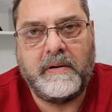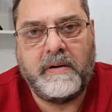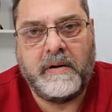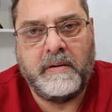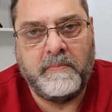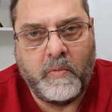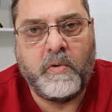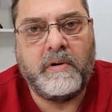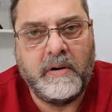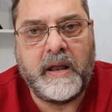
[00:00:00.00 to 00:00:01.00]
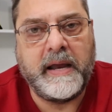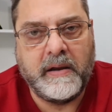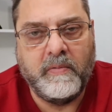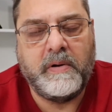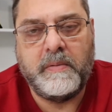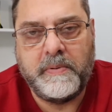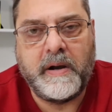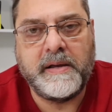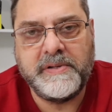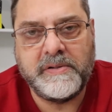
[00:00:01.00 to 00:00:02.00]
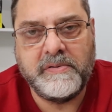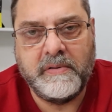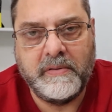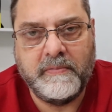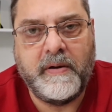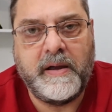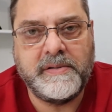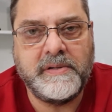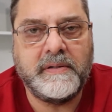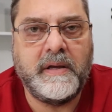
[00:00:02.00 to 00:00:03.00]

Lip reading: are more like a real processor than threads.